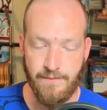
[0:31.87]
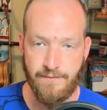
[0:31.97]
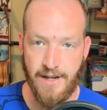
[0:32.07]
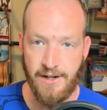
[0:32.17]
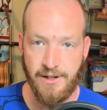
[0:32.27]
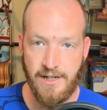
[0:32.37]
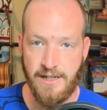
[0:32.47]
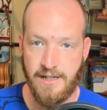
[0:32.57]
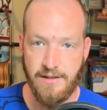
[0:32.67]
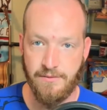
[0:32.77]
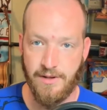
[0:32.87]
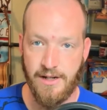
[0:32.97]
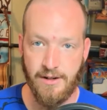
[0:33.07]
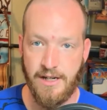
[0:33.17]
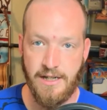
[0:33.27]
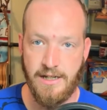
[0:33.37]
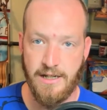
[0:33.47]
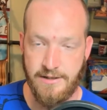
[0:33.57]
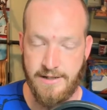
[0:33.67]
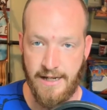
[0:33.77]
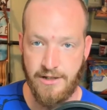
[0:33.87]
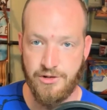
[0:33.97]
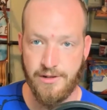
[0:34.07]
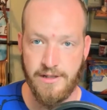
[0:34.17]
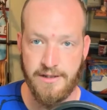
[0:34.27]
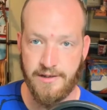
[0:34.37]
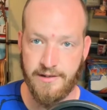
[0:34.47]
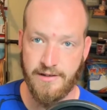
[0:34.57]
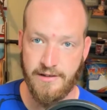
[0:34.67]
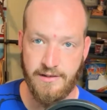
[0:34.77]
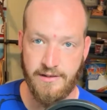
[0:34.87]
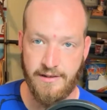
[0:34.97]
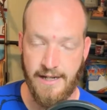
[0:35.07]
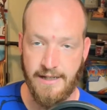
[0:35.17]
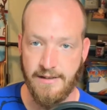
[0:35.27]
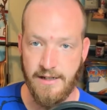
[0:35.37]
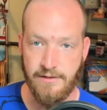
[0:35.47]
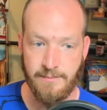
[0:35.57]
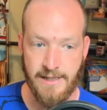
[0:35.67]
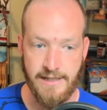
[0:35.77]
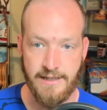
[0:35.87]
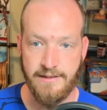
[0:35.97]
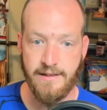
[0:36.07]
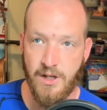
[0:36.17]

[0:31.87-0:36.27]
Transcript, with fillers: very, very dangerous state of mind